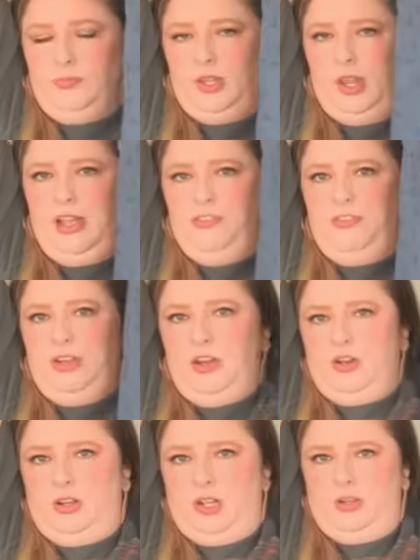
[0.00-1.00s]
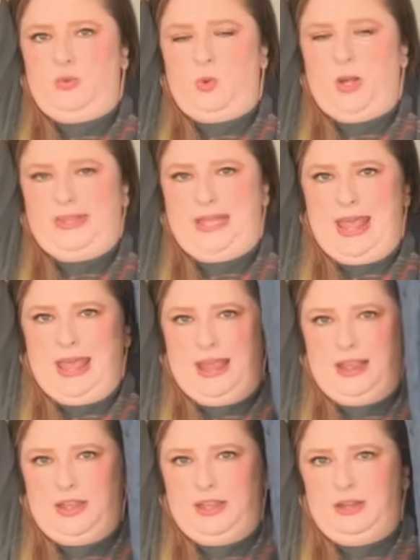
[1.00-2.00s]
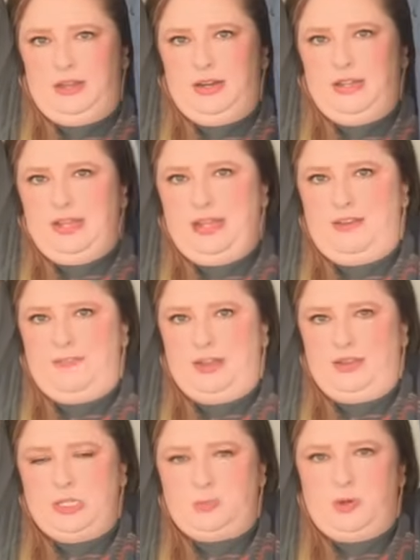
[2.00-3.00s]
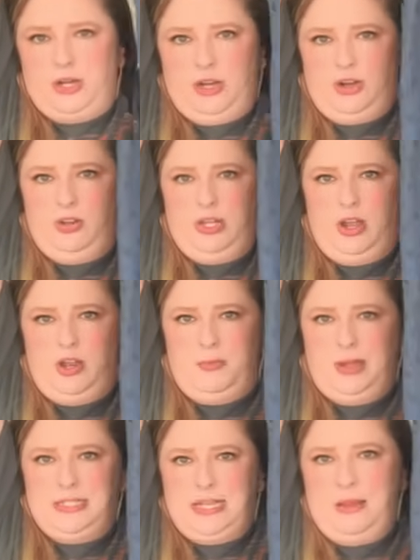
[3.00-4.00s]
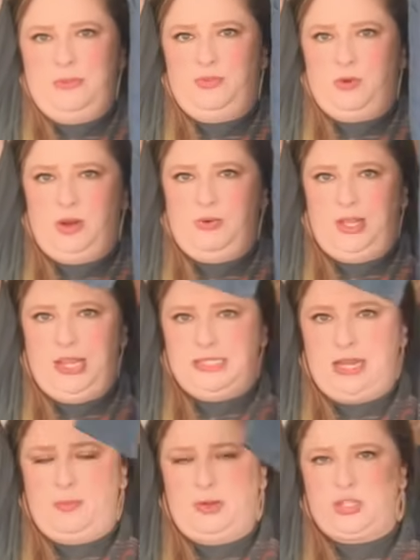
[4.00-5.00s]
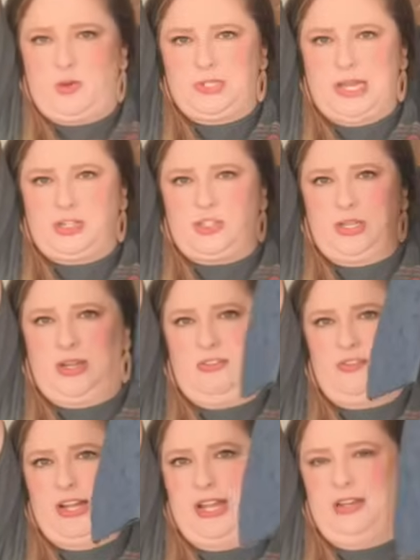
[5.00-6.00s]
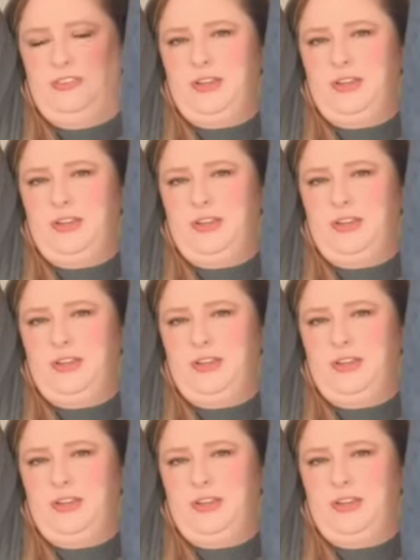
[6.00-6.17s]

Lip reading: I figured, what the heck, and I think I found this pretty early on in my day before I realized how much I was actually going to find.